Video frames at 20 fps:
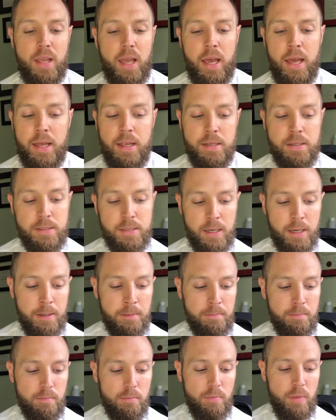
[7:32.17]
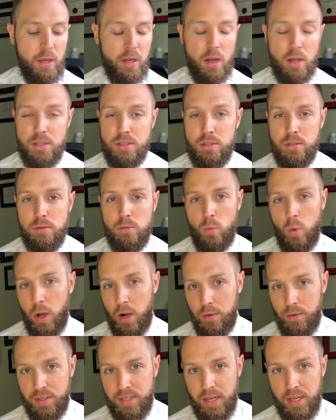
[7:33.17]
And um, it causes
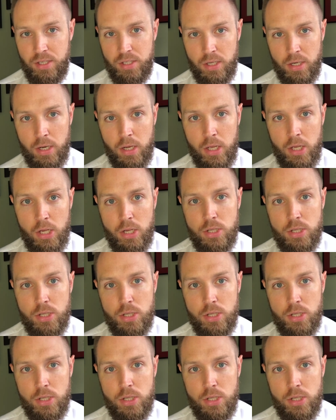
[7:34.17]
water retention.